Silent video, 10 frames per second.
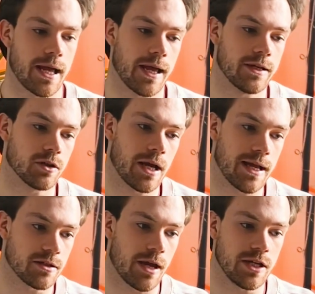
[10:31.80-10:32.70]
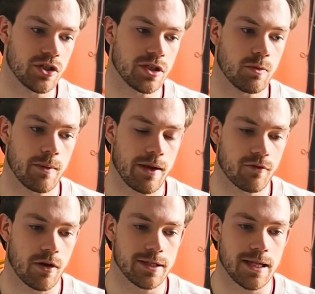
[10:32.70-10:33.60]
and as our agency where we
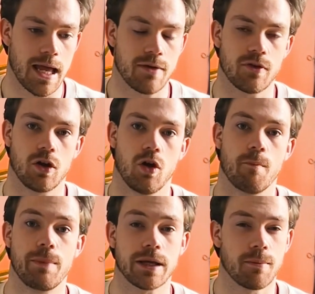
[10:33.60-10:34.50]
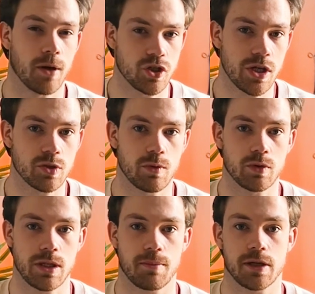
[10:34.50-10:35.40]
have clients that have a lot bigger budgets, we
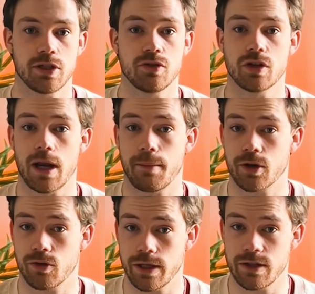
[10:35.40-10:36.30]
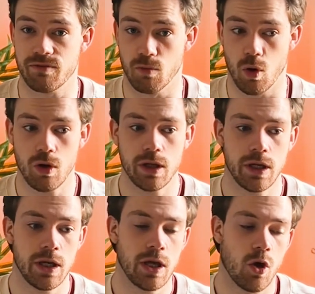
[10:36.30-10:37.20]
will typically use dynamic creative more.
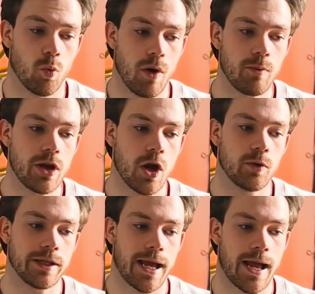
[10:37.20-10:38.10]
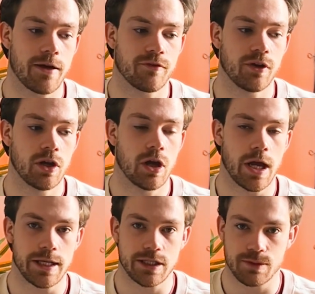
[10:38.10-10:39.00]
When we only have
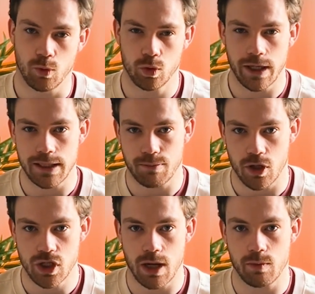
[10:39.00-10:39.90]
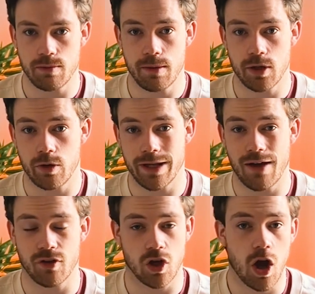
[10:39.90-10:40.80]
a small daily budget and we maybe only
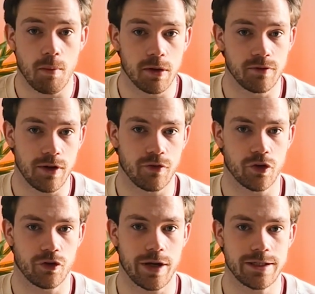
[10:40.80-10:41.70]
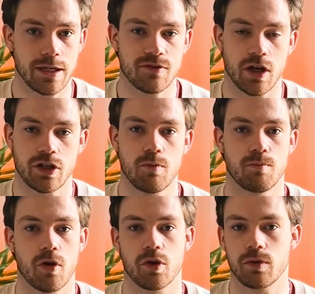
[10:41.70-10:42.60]
have a couple of different creatives, I don't
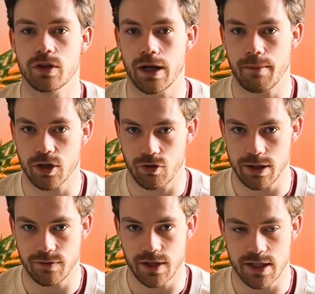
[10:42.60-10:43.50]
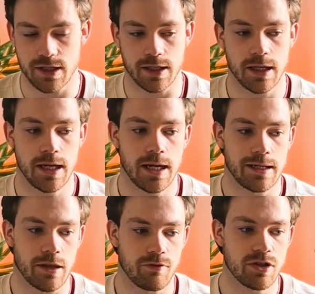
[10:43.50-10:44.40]
bother with dynamic creative testing.
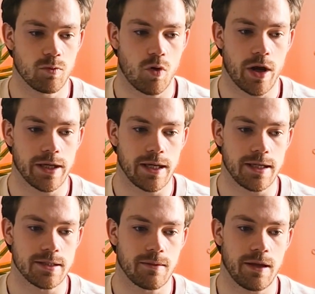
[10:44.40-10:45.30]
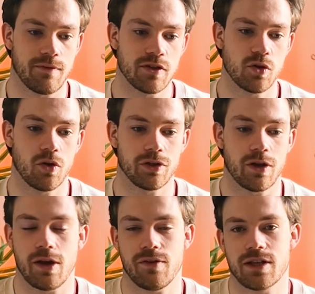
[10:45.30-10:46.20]
Now, the reason why is if
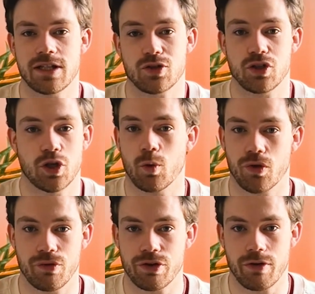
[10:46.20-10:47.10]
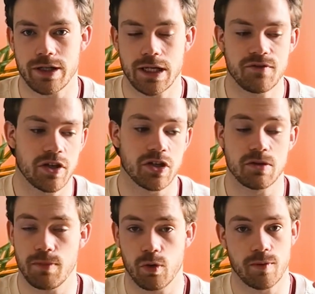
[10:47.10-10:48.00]
there's literally two or three creatives, I can
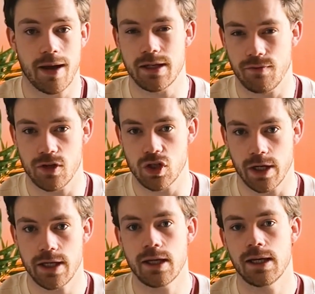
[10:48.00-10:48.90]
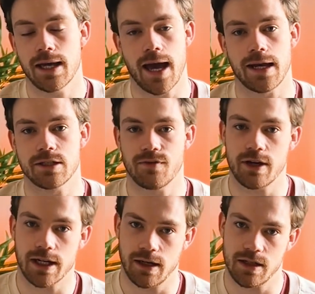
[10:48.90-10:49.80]
just build them out individually, and it's
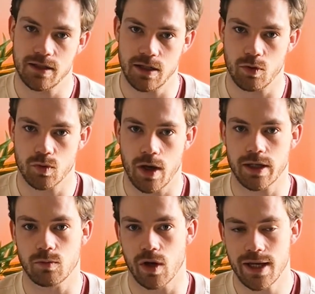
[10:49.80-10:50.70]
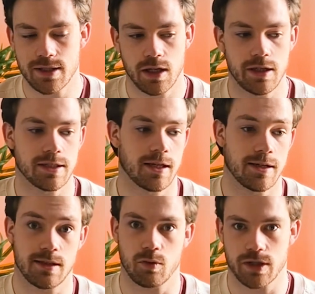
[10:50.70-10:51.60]
very clear to see what's working, what isn't. It's clear
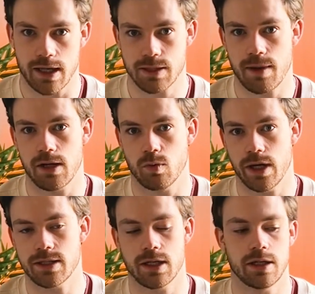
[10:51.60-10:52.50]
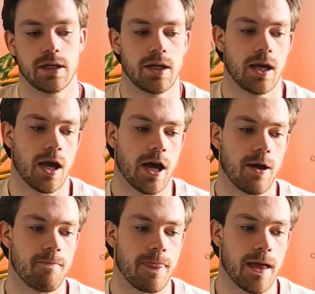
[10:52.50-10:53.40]
to see what's getting spent, what isn't.
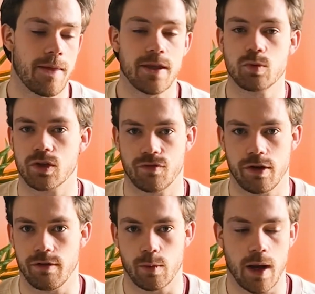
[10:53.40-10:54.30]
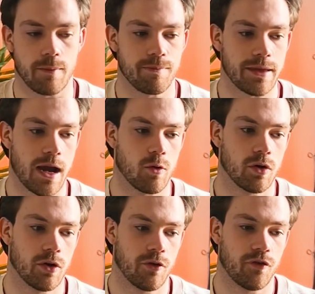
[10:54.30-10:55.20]
And this works really, really well. Now,
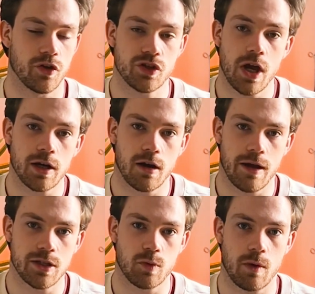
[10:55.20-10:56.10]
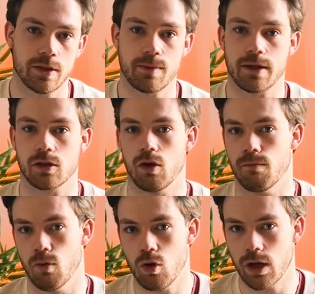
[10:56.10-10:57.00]
for certain clients where we're spending a lot
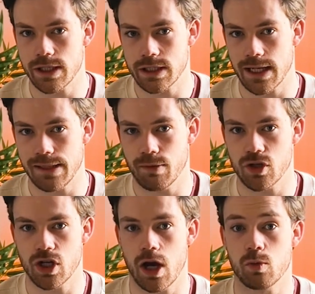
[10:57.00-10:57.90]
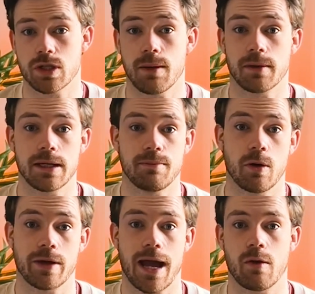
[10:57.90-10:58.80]
more as a daily budget, I would typically
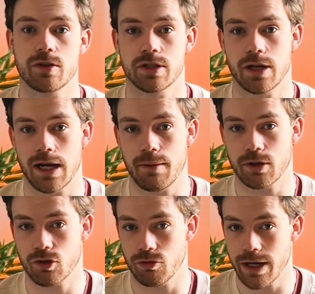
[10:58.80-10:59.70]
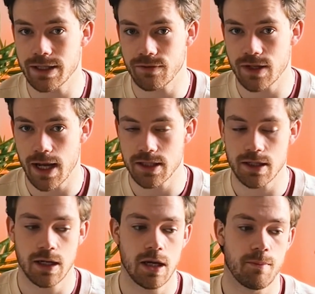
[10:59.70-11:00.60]
build it out as a dynamic creative test,
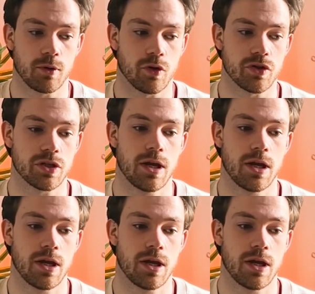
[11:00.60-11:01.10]
because